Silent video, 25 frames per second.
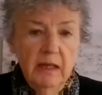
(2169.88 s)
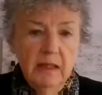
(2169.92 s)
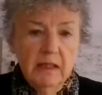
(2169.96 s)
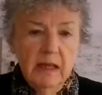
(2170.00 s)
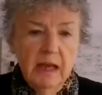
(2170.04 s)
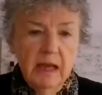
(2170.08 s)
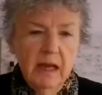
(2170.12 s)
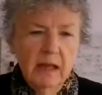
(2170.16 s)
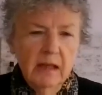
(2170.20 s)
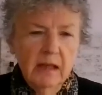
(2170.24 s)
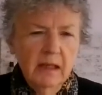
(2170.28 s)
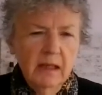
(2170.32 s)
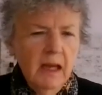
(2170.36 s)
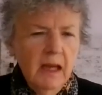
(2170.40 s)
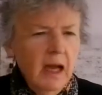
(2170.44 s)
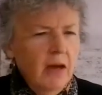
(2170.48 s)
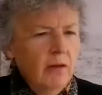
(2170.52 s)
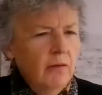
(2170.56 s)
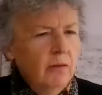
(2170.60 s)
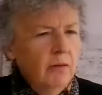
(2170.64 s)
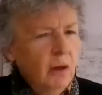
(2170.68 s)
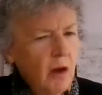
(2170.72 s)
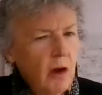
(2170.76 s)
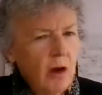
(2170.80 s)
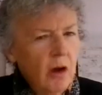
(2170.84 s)
Exactly
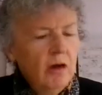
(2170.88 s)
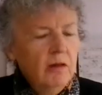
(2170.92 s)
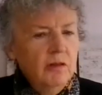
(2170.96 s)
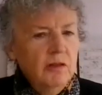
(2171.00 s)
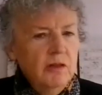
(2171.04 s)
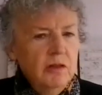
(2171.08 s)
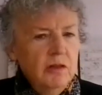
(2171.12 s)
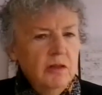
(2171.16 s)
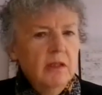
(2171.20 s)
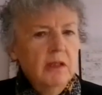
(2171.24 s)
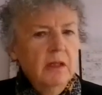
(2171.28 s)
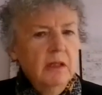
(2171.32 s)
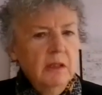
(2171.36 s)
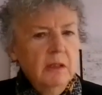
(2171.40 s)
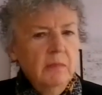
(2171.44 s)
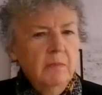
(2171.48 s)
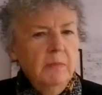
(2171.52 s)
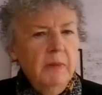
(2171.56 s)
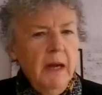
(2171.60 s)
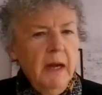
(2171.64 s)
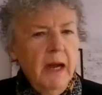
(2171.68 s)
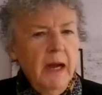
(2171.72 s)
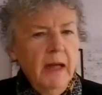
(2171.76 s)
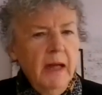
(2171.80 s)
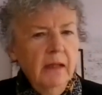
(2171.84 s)
how long do you think the
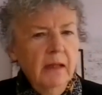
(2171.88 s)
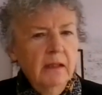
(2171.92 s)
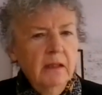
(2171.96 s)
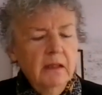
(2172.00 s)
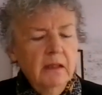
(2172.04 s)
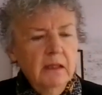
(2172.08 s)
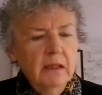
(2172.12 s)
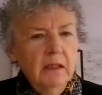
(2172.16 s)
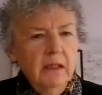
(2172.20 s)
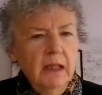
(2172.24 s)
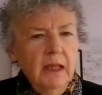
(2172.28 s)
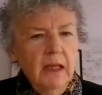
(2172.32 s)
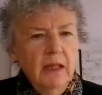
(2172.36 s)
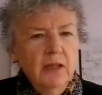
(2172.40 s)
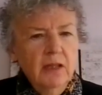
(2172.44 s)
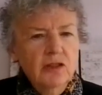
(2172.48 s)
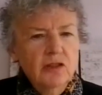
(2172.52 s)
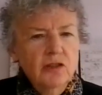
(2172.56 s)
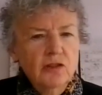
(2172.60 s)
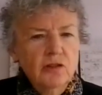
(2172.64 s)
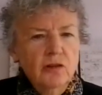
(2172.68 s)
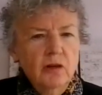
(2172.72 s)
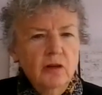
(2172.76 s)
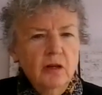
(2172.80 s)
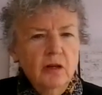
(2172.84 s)
pilot at
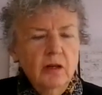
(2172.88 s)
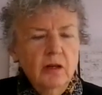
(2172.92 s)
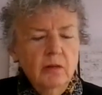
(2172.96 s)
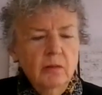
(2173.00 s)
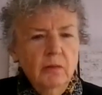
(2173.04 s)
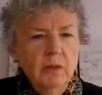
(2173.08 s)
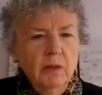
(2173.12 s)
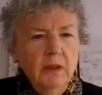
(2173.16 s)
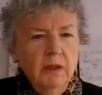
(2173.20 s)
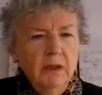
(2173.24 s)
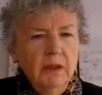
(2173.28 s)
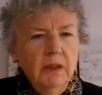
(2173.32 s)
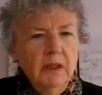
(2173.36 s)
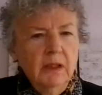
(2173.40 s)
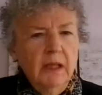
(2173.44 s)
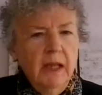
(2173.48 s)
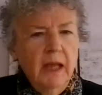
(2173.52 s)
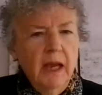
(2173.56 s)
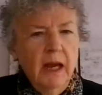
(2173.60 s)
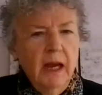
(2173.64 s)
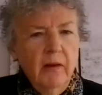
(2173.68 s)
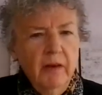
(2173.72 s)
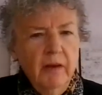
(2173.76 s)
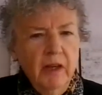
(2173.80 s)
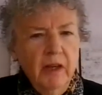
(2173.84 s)
Lakeshore will
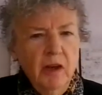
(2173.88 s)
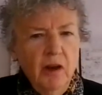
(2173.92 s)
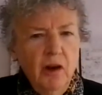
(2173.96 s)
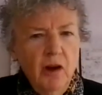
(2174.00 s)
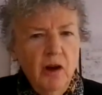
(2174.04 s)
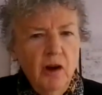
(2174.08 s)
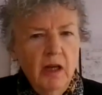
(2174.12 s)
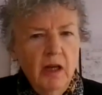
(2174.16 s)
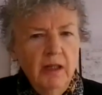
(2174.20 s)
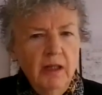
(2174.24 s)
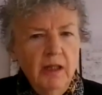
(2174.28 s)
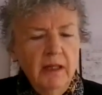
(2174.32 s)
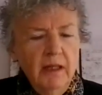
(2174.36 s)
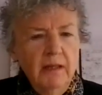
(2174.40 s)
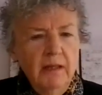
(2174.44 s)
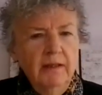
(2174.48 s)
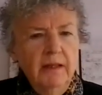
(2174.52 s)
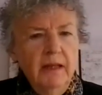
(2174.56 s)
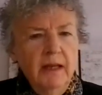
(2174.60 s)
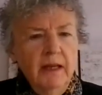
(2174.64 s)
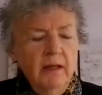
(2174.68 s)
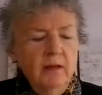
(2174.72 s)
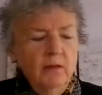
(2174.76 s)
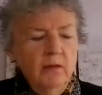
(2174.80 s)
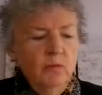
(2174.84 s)
carry on?
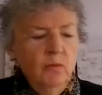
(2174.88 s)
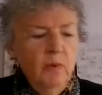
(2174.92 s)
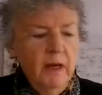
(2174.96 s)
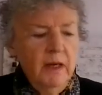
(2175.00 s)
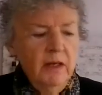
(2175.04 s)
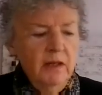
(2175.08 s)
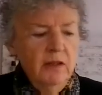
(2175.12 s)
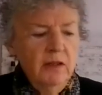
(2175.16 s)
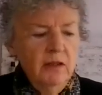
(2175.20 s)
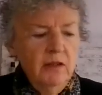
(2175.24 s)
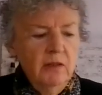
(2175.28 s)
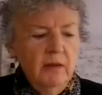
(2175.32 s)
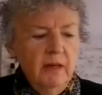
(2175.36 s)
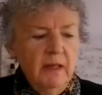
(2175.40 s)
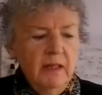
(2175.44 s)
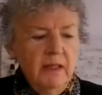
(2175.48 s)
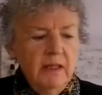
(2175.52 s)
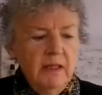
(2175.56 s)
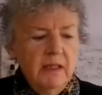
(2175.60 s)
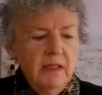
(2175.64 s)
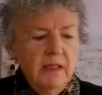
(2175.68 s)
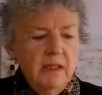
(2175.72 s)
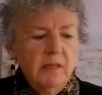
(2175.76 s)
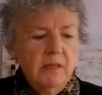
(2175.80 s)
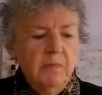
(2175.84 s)
And then when do you
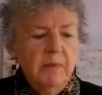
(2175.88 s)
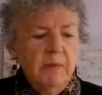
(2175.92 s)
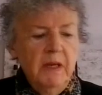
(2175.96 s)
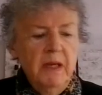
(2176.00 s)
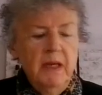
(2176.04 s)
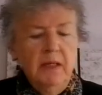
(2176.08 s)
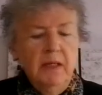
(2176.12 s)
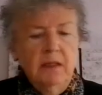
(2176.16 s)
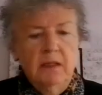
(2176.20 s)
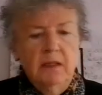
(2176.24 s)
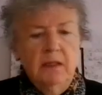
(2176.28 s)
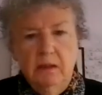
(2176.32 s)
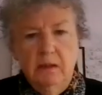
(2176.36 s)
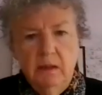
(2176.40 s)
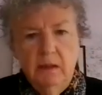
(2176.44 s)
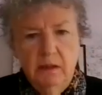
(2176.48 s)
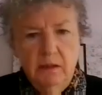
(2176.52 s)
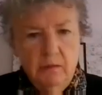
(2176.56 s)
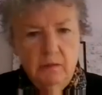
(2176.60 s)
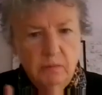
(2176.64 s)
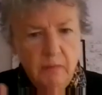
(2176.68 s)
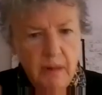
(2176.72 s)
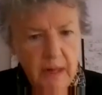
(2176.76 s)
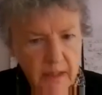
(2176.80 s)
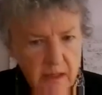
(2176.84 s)
anticipate
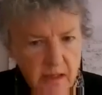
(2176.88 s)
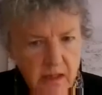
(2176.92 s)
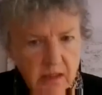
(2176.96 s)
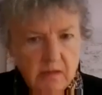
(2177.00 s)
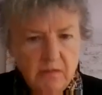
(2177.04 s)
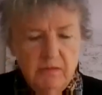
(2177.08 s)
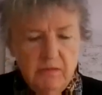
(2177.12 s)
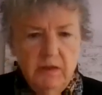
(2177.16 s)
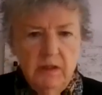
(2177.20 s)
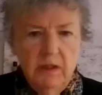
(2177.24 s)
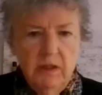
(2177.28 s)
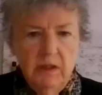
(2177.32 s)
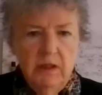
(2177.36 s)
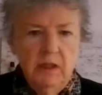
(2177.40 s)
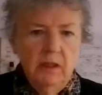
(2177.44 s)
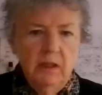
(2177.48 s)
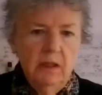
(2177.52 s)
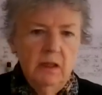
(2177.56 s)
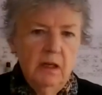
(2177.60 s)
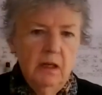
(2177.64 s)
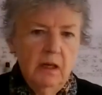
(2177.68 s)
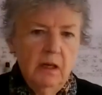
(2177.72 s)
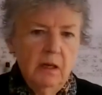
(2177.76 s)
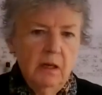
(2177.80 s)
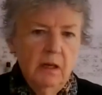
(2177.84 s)
the rest of
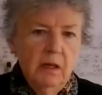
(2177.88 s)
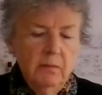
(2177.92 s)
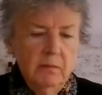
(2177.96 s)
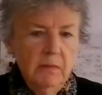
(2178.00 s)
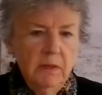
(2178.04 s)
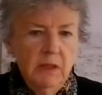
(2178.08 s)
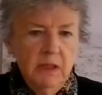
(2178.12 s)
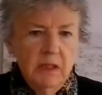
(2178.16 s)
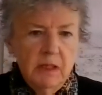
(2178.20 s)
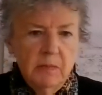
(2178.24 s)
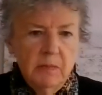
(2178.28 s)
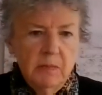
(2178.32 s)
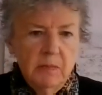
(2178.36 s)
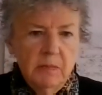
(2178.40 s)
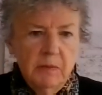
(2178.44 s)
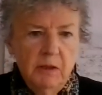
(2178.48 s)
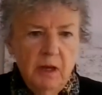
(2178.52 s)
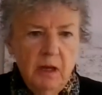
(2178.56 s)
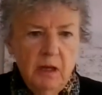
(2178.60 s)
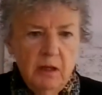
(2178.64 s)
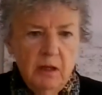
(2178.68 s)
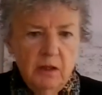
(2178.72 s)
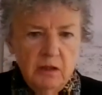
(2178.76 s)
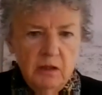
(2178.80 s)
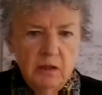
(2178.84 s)
the municipal
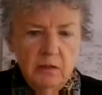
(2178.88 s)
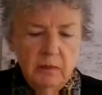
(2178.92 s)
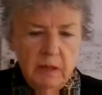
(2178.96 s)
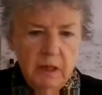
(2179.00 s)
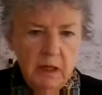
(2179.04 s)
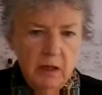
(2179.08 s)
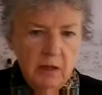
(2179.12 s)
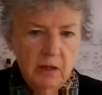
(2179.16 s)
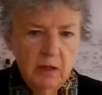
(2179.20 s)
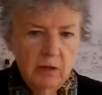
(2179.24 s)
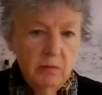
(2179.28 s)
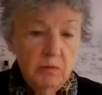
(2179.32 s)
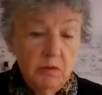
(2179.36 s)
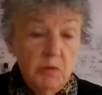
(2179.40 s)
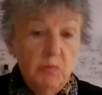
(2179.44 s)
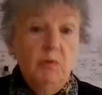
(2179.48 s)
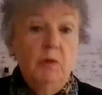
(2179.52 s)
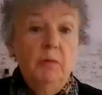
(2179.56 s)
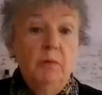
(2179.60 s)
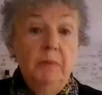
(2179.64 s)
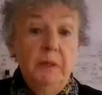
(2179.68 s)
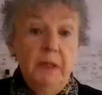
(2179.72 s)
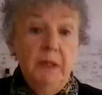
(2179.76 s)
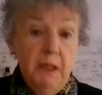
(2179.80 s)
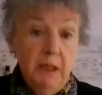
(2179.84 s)
long-term care homes
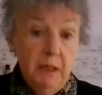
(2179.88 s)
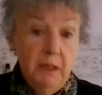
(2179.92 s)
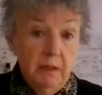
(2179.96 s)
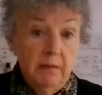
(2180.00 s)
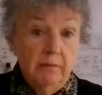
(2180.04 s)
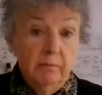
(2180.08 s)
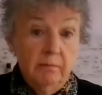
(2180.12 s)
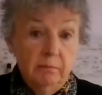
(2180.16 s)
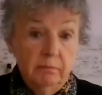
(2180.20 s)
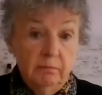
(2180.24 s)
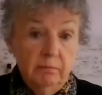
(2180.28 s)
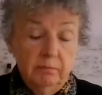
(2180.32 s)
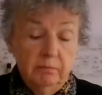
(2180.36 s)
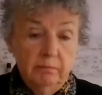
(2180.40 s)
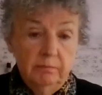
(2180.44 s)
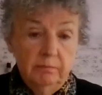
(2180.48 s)
will begin?